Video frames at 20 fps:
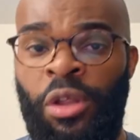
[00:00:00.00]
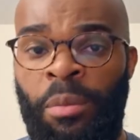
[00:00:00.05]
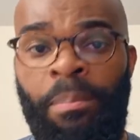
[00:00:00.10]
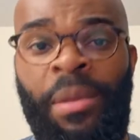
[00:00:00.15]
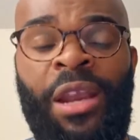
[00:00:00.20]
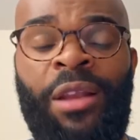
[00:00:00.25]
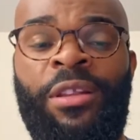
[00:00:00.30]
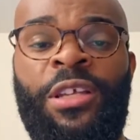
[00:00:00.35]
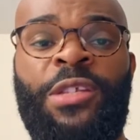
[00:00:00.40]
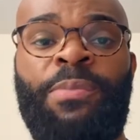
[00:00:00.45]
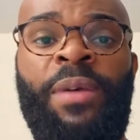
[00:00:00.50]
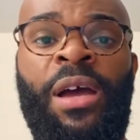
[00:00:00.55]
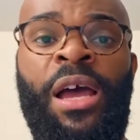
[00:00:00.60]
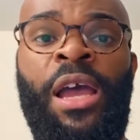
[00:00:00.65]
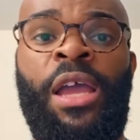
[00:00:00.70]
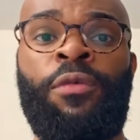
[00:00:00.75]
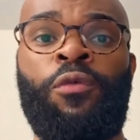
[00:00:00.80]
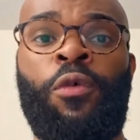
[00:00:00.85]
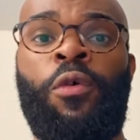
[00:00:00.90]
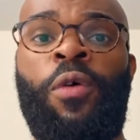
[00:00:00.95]
medalist
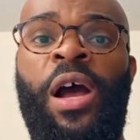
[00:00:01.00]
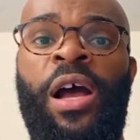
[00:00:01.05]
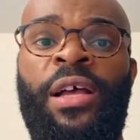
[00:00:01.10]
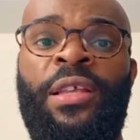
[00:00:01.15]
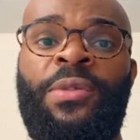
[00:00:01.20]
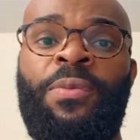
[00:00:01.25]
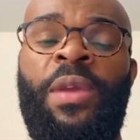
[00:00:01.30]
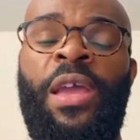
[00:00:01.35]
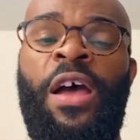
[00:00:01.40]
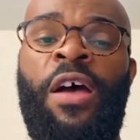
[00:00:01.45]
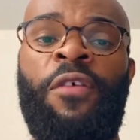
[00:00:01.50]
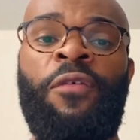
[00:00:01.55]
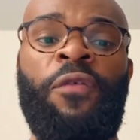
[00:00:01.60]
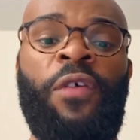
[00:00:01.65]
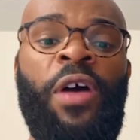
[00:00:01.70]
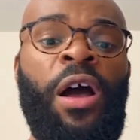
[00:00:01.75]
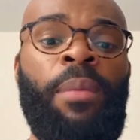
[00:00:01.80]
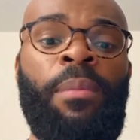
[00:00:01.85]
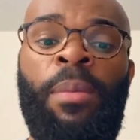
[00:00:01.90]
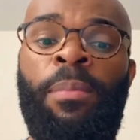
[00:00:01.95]
behind Rojas. We
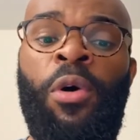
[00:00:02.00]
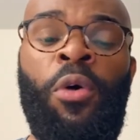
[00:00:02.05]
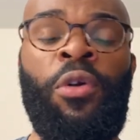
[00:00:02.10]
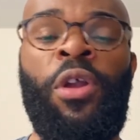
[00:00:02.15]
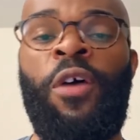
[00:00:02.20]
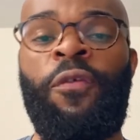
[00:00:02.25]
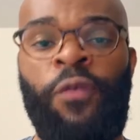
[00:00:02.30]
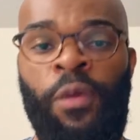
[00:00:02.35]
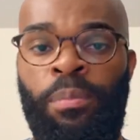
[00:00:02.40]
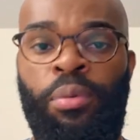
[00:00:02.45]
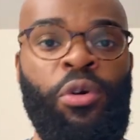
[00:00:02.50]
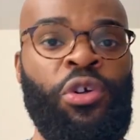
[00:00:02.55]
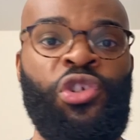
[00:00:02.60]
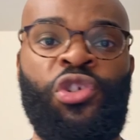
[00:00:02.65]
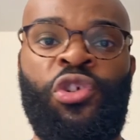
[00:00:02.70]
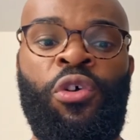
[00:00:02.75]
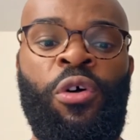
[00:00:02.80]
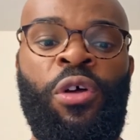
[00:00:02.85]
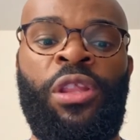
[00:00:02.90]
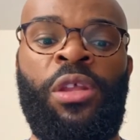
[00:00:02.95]
have Mamona from
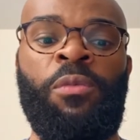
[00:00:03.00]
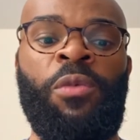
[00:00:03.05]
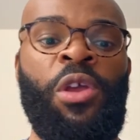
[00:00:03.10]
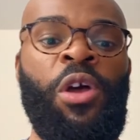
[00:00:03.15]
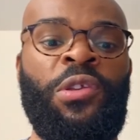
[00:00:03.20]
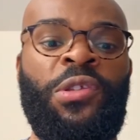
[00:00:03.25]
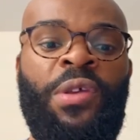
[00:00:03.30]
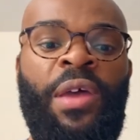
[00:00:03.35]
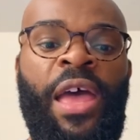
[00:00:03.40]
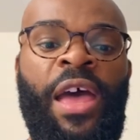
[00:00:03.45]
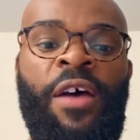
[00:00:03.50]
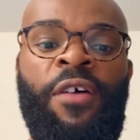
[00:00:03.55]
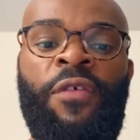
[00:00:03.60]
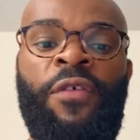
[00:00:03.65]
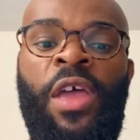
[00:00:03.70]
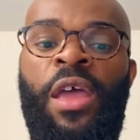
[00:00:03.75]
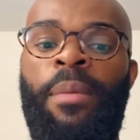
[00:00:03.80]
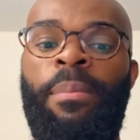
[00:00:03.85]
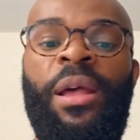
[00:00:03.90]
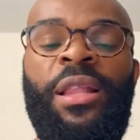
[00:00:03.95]
Portugal, and then we also
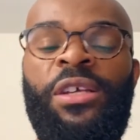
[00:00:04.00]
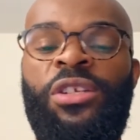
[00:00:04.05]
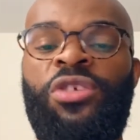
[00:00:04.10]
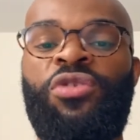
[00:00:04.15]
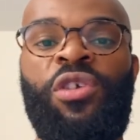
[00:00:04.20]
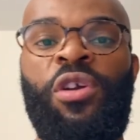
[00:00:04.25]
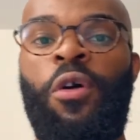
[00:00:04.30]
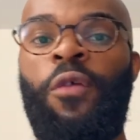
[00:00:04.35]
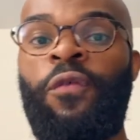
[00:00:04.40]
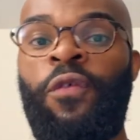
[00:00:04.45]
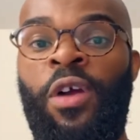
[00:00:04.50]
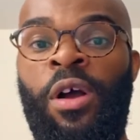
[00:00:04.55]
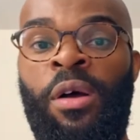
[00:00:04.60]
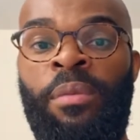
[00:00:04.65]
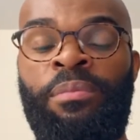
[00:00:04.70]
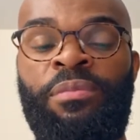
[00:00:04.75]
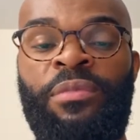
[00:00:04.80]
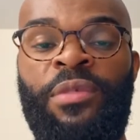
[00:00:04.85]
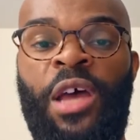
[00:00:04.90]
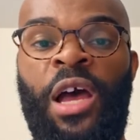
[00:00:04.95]
have Pelletrio
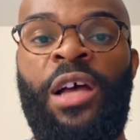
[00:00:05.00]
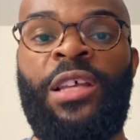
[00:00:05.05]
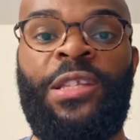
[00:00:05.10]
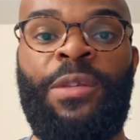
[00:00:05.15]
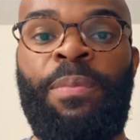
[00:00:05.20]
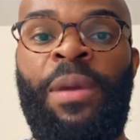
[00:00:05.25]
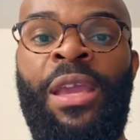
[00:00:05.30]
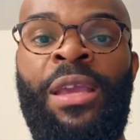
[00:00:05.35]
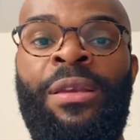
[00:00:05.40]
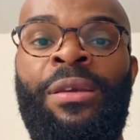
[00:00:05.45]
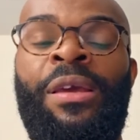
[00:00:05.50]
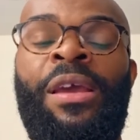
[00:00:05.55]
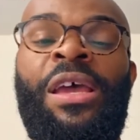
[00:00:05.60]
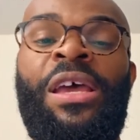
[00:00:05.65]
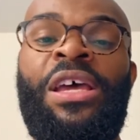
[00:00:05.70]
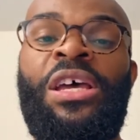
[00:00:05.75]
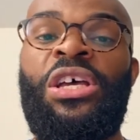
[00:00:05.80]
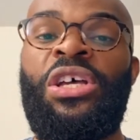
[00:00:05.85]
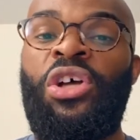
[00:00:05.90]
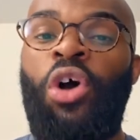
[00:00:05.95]
from Spain.
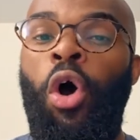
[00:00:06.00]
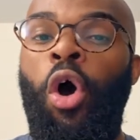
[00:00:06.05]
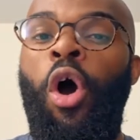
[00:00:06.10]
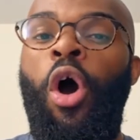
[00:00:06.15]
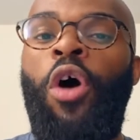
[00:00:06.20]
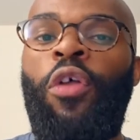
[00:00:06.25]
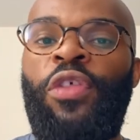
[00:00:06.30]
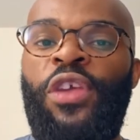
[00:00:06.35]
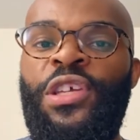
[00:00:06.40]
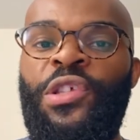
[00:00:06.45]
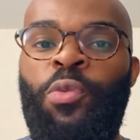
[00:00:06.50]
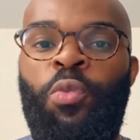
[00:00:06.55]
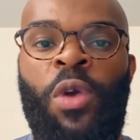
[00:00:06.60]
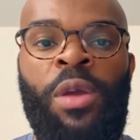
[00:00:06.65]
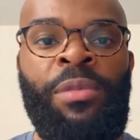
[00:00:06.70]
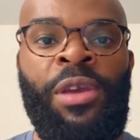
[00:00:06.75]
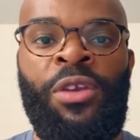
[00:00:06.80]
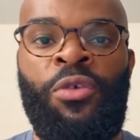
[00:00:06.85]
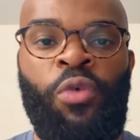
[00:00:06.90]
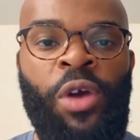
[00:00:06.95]
All these
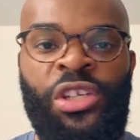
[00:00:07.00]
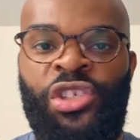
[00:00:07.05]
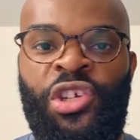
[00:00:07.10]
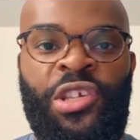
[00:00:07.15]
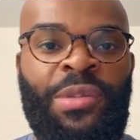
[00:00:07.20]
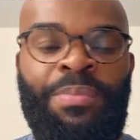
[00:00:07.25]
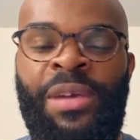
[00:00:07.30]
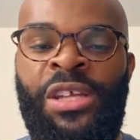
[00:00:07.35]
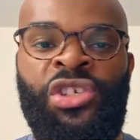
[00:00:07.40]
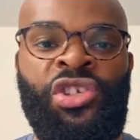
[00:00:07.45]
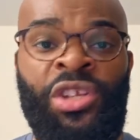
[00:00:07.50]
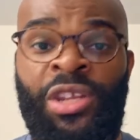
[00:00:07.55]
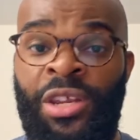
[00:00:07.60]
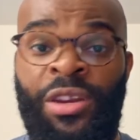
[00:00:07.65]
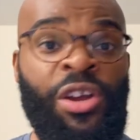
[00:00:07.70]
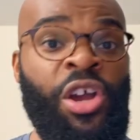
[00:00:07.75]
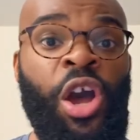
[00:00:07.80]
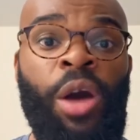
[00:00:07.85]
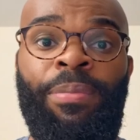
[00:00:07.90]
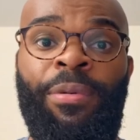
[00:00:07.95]
women who I just mentioned
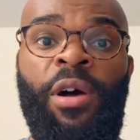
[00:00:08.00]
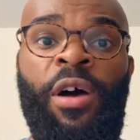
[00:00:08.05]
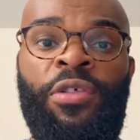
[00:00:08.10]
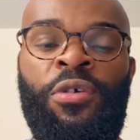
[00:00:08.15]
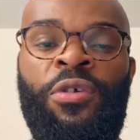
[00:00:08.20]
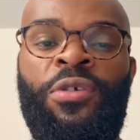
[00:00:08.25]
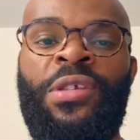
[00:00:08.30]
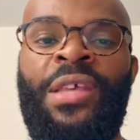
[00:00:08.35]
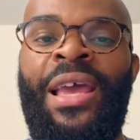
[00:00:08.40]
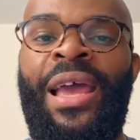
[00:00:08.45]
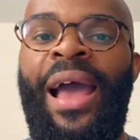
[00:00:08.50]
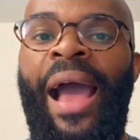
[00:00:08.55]
and a couple others,